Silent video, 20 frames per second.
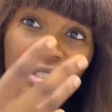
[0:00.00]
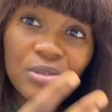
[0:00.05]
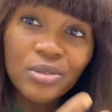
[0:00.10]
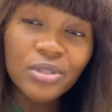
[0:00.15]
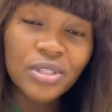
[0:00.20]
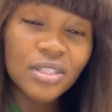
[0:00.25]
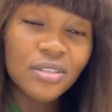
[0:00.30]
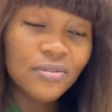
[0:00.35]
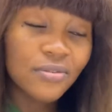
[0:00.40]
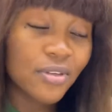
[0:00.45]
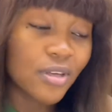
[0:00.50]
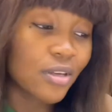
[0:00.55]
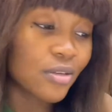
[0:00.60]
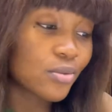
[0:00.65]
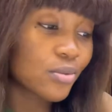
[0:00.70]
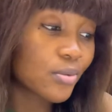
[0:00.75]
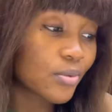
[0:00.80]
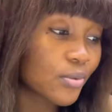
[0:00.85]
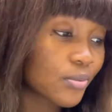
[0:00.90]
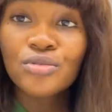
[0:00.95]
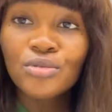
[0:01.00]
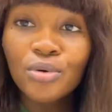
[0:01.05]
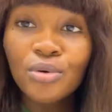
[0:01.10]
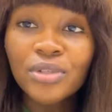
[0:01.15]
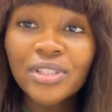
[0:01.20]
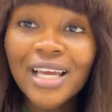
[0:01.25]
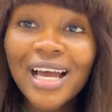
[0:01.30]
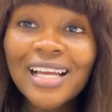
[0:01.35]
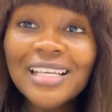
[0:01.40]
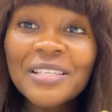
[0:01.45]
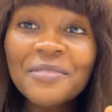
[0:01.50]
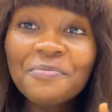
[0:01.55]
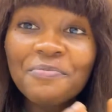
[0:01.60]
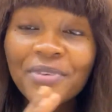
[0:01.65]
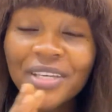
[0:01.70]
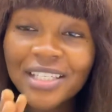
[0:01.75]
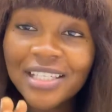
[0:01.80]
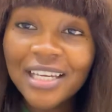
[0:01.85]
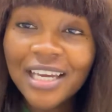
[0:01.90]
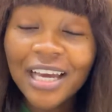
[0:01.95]
your CV as well. So that's
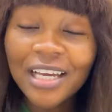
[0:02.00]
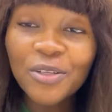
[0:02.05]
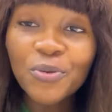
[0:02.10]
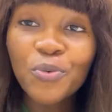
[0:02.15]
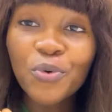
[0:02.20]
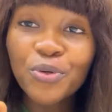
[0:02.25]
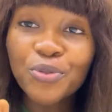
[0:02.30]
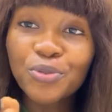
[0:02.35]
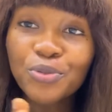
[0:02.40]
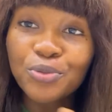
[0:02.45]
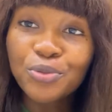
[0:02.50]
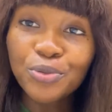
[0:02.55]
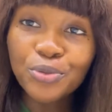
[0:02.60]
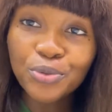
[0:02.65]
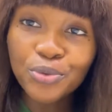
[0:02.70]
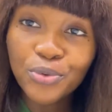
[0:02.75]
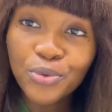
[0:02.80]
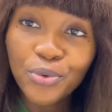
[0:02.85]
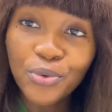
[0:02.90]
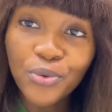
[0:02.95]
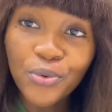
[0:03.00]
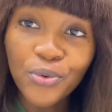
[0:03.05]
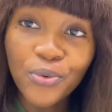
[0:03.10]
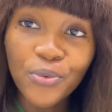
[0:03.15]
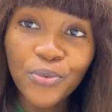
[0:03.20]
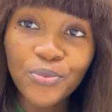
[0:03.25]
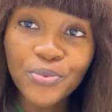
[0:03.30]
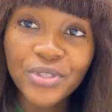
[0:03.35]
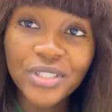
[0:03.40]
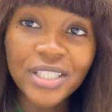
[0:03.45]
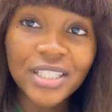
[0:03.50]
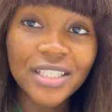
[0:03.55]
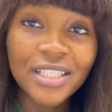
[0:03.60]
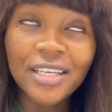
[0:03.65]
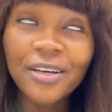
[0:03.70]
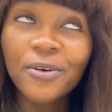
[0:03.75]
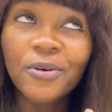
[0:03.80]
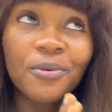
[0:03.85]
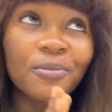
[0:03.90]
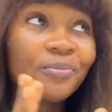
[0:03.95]
basically what you do with